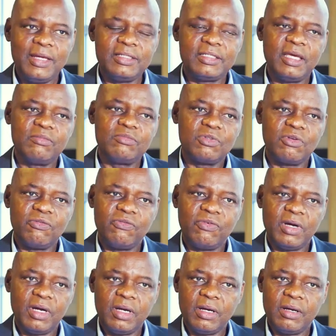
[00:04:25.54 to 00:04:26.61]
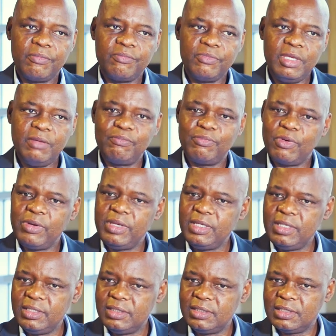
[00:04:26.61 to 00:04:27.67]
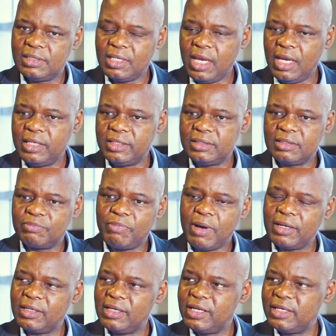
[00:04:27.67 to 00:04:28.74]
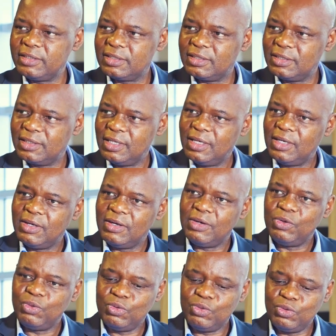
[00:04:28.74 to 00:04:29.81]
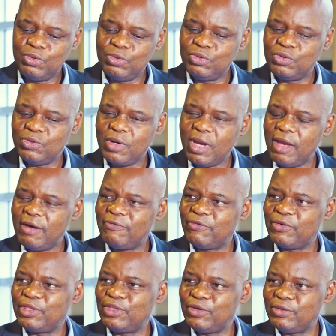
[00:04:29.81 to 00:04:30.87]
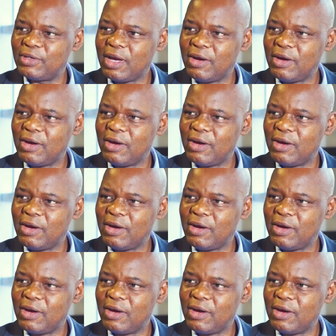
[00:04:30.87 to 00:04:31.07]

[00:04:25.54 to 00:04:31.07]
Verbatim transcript: In terms of um, employees and partners, who do you have with you